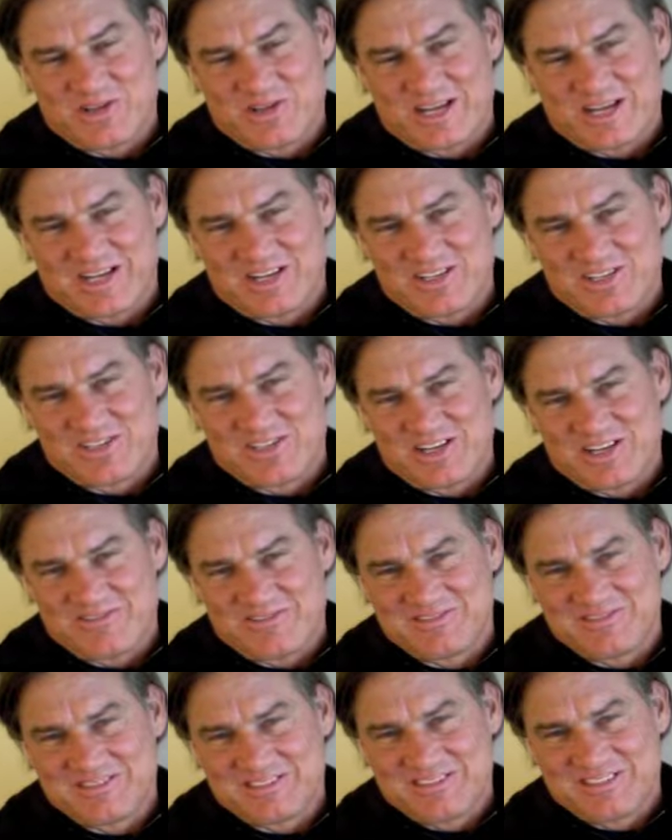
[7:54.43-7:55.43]
that kind of
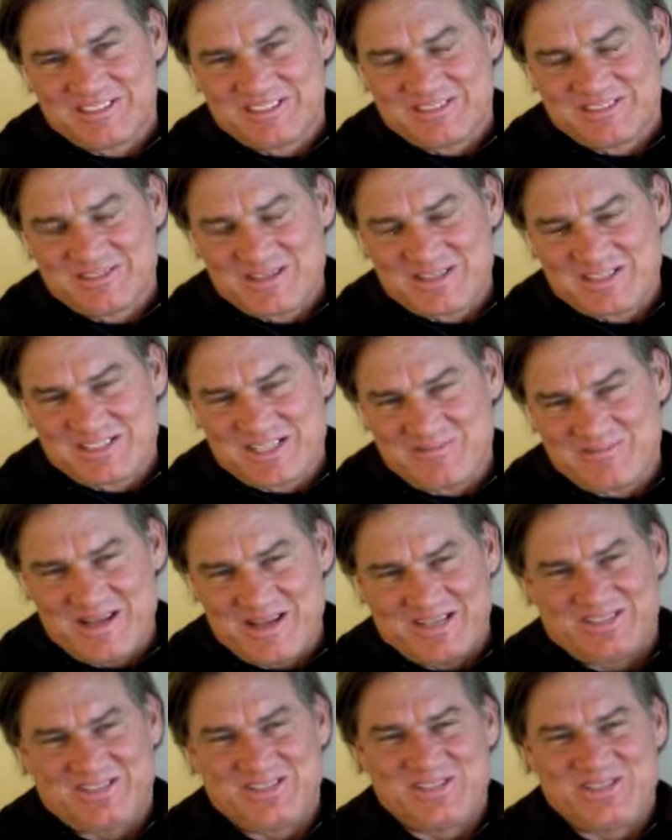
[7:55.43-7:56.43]
stuff, you can take me
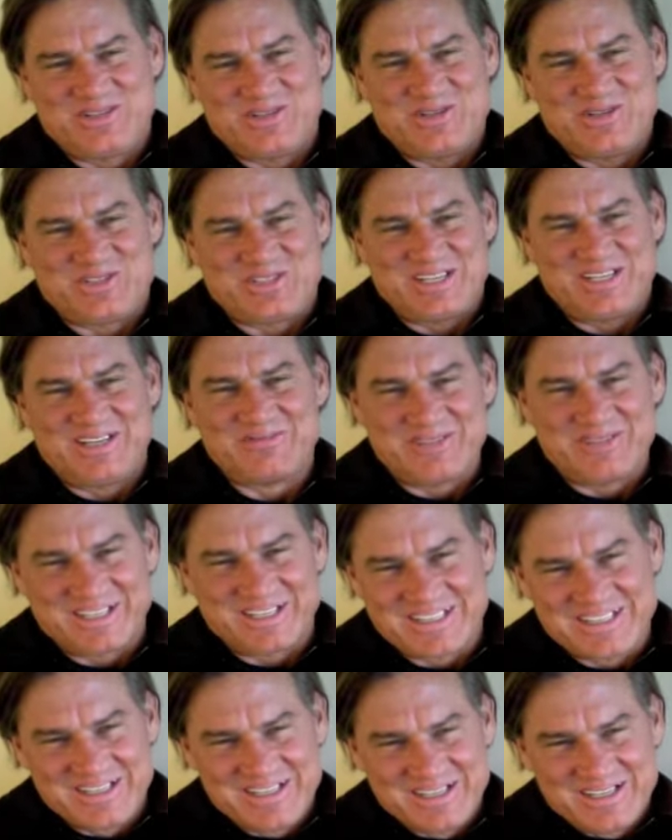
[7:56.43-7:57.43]
out to sushi and we
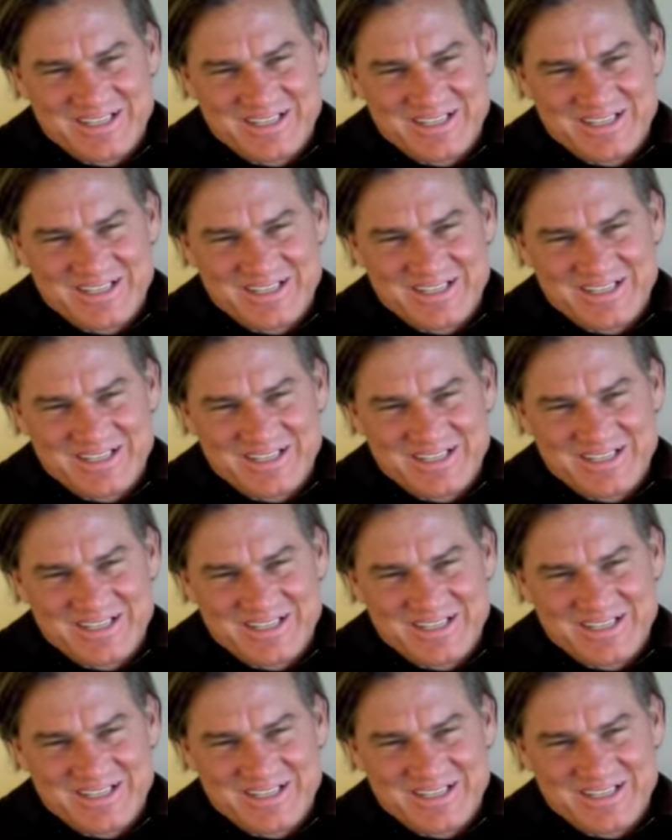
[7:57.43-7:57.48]
could